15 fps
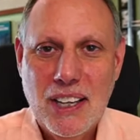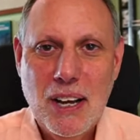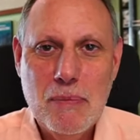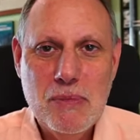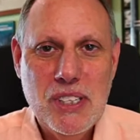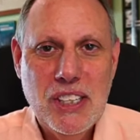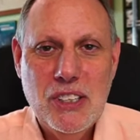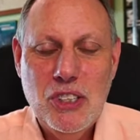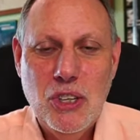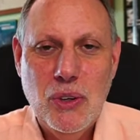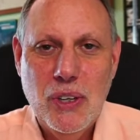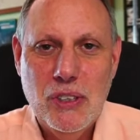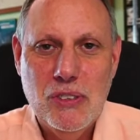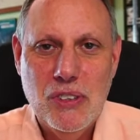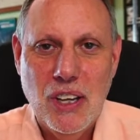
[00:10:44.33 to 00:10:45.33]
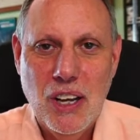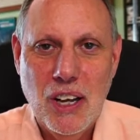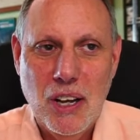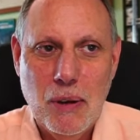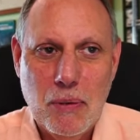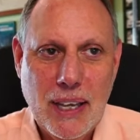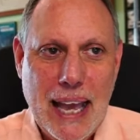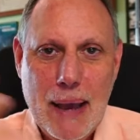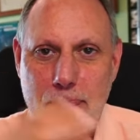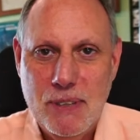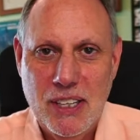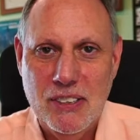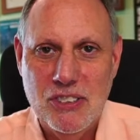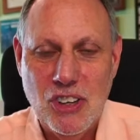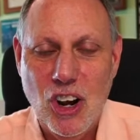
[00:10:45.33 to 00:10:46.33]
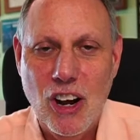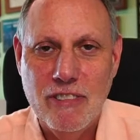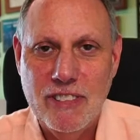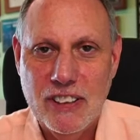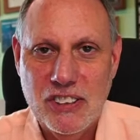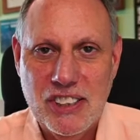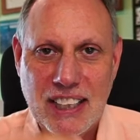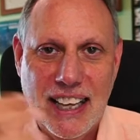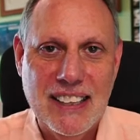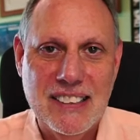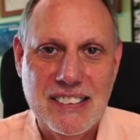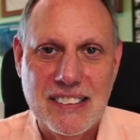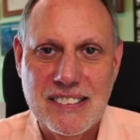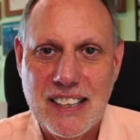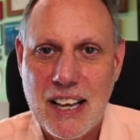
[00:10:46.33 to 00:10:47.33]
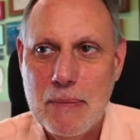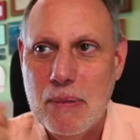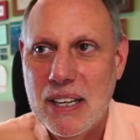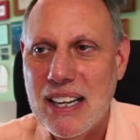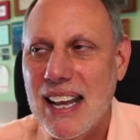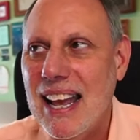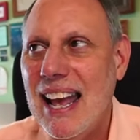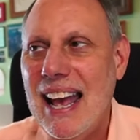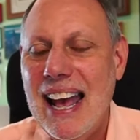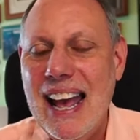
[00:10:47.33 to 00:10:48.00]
comes into his uh, captain's office to get his assignment,